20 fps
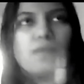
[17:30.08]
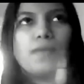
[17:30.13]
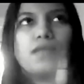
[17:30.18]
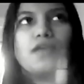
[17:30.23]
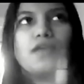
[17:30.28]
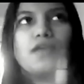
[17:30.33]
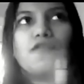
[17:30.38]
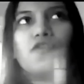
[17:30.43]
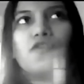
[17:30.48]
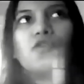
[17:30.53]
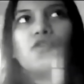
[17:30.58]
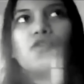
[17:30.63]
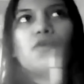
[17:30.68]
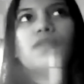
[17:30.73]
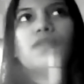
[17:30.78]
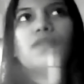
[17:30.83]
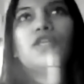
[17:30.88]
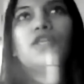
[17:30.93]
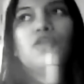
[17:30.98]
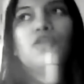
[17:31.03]
But if you
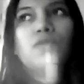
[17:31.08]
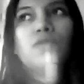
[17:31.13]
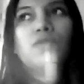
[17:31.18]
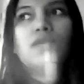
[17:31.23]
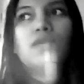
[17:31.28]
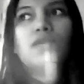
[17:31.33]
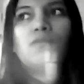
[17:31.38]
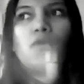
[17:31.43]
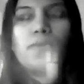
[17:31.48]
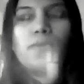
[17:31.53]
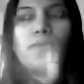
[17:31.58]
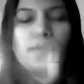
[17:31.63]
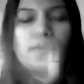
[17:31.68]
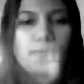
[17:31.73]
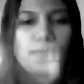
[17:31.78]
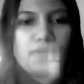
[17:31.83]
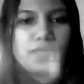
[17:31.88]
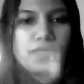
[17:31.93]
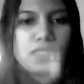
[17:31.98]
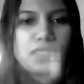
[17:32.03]
know that you need more people,